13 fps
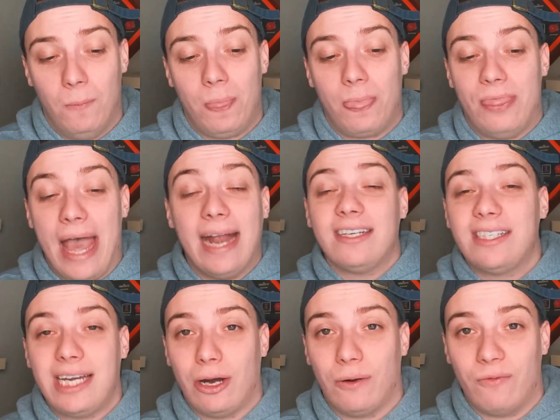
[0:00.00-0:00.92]
That is
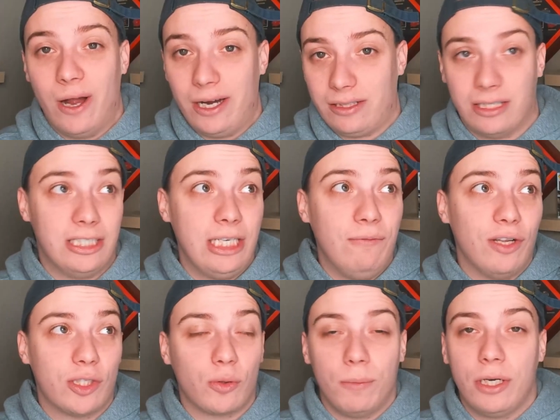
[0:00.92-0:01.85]
terrifying. The
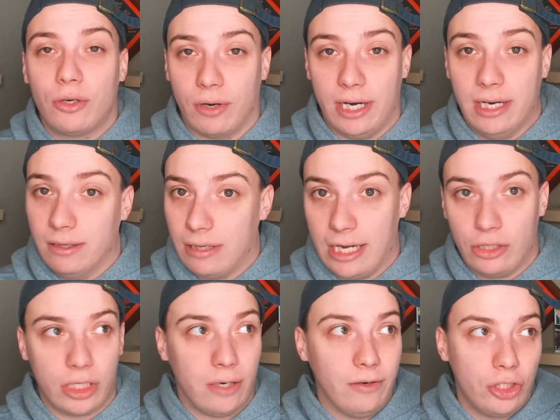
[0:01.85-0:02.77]
defense will be great, and
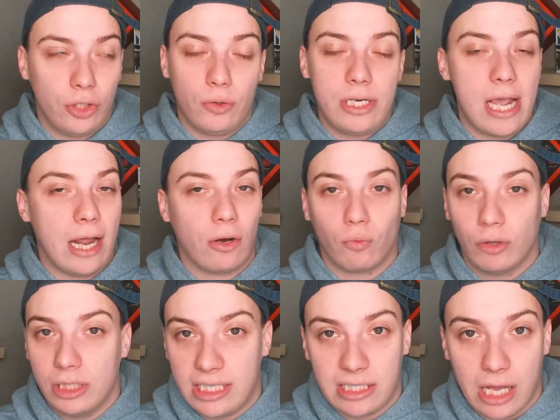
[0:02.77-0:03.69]
Jerry Jeudy had a
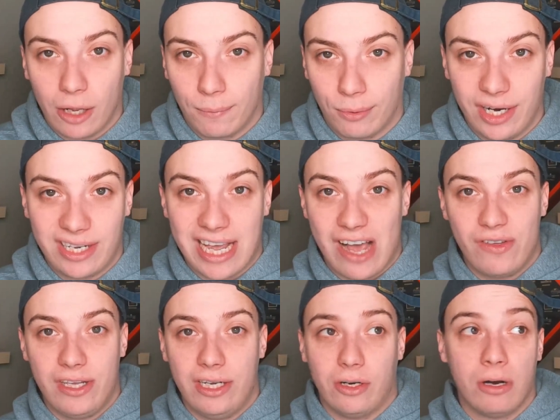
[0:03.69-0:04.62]
really solid breakout
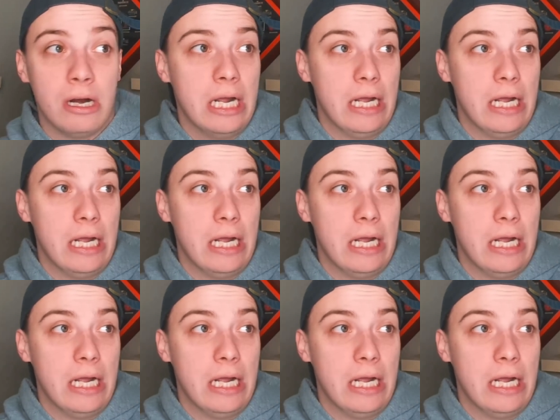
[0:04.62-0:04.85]
year.